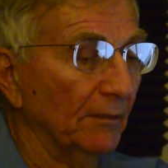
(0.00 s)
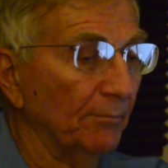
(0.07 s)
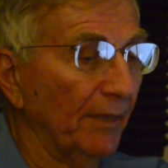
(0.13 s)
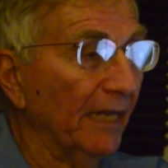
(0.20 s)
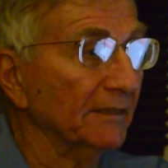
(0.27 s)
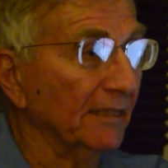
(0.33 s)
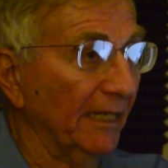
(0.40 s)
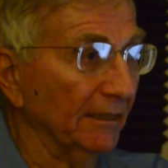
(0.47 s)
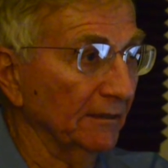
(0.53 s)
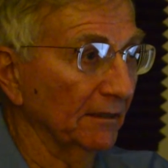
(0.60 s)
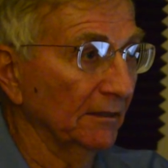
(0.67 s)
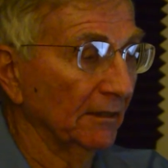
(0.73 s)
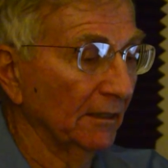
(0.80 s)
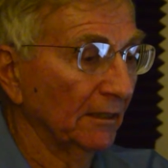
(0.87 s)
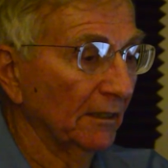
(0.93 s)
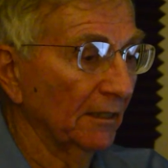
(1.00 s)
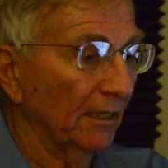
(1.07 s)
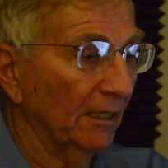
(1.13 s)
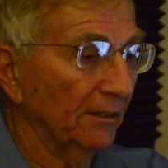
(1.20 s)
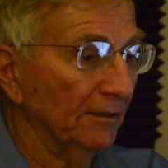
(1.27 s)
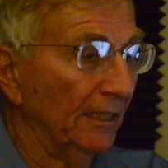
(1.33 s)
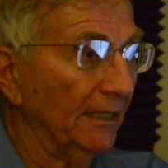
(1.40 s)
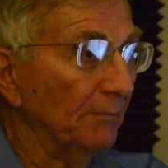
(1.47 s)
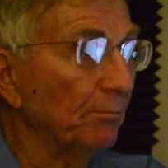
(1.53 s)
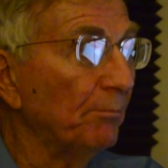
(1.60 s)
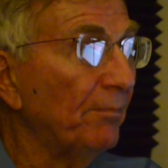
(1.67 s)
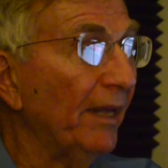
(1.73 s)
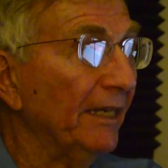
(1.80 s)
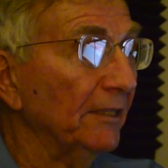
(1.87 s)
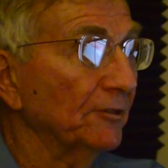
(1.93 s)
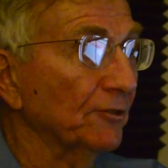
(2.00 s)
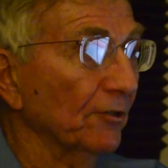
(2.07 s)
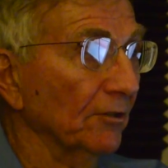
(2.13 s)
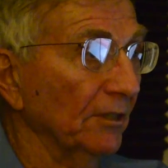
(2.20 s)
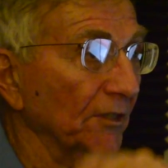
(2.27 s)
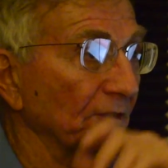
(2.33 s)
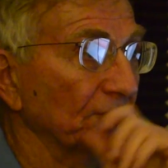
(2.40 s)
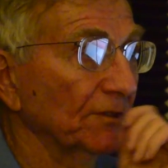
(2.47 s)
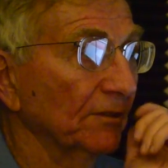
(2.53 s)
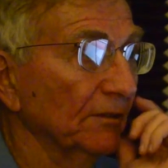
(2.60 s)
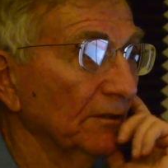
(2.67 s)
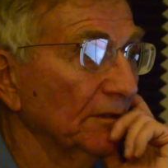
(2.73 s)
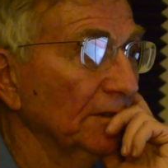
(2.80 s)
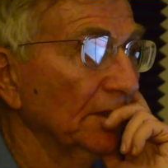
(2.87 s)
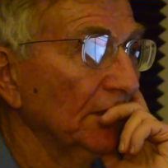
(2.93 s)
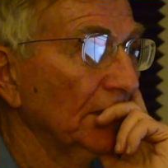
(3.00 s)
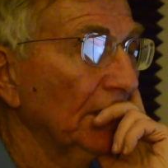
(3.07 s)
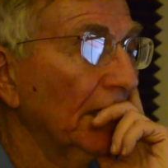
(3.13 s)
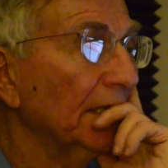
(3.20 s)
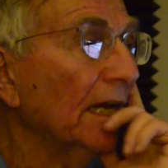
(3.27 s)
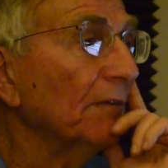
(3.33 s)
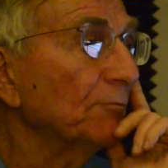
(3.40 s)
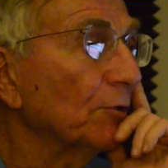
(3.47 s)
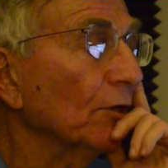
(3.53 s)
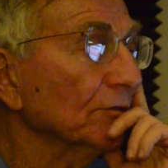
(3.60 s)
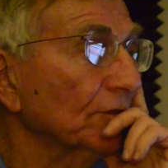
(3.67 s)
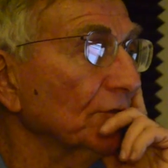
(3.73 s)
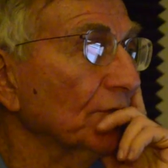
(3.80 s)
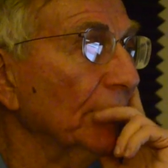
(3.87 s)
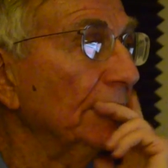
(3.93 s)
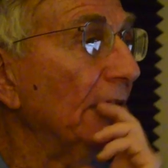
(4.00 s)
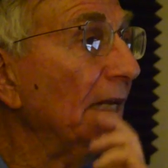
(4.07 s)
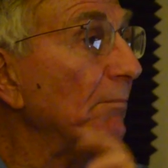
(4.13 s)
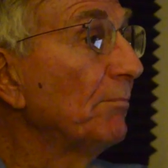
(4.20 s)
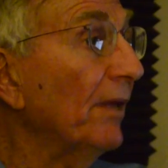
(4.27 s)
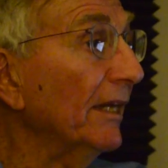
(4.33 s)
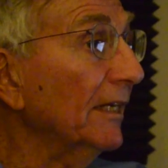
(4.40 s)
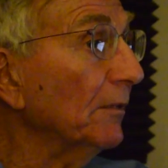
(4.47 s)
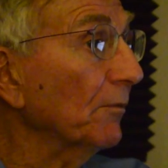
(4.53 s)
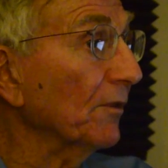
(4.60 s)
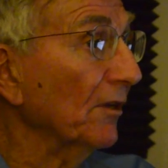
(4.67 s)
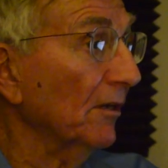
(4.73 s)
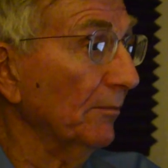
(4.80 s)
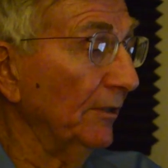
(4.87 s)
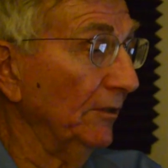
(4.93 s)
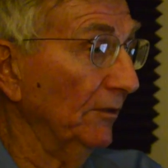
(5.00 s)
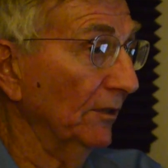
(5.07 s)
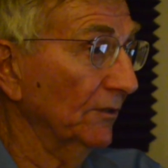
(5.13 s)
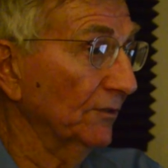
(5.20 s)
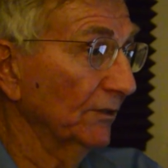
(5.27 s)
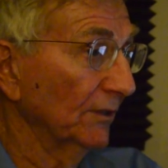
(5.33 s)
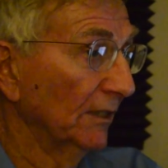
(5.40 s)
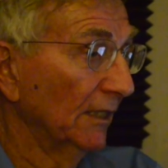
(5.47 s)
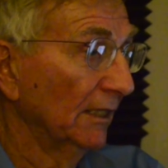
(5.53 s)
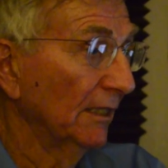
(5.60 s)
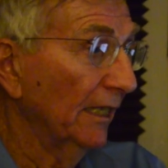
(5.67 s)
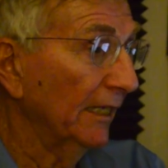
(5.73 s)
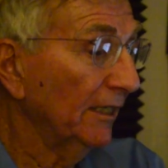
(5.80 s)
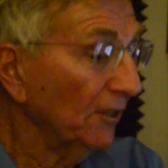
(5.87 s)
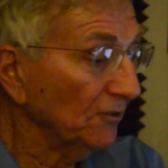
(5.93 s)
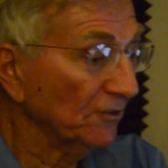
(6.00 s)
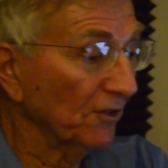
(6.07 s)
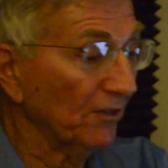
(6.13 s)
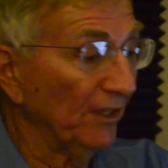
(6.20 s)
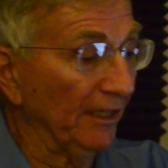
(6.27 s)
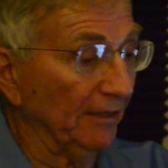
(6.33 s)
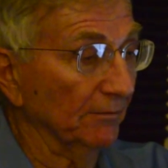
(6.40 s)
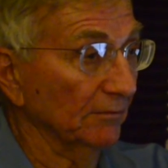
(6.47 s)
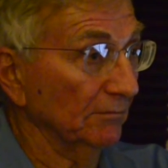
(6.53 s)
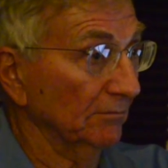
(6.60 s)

Baghdad. Yeah. They embedded journalists, and they embedded it with army units. And here's the thing.